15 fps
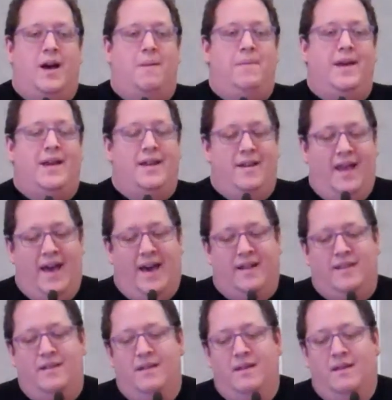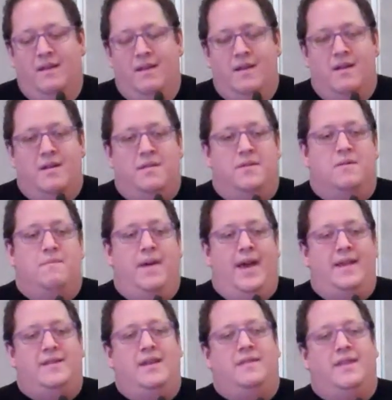up and connect, there are
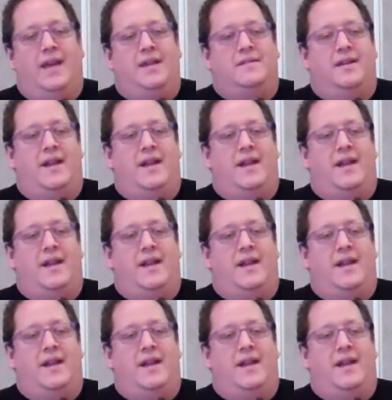amazing things that